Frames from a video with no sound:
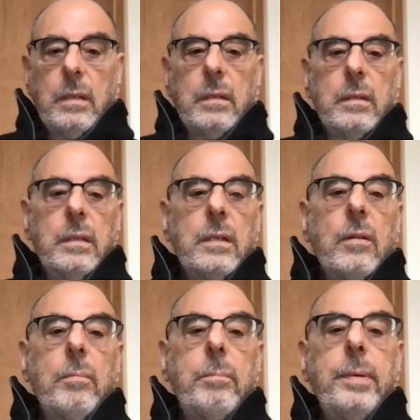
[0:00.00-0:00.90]

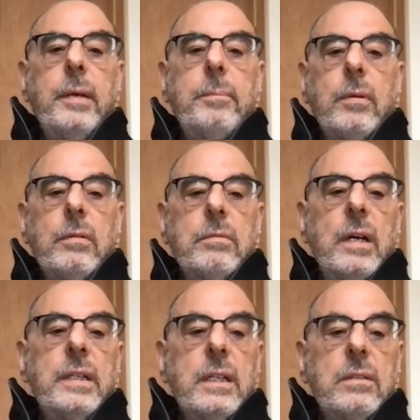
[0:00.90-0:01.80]
Little people
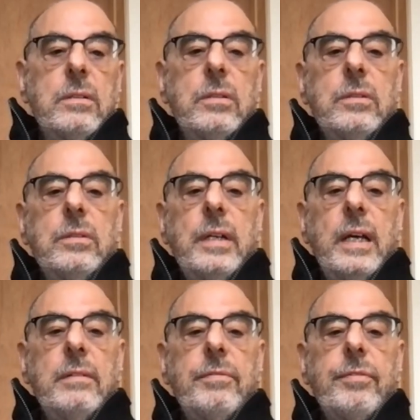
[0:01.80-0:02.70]
running to
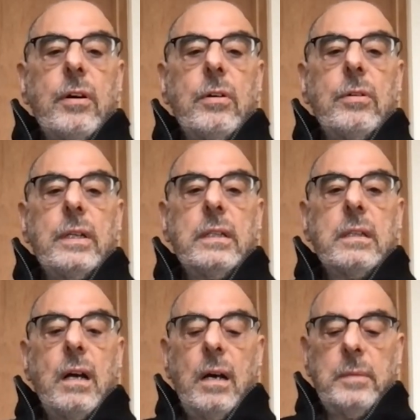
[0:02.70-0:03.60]
and fro in
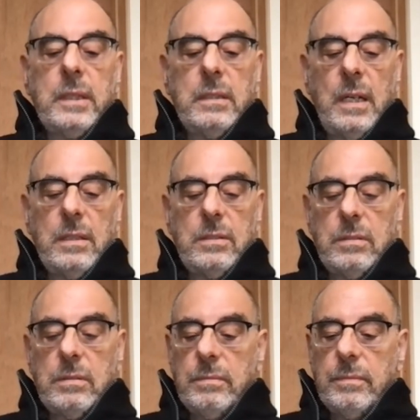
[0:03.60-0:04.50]
comic nights.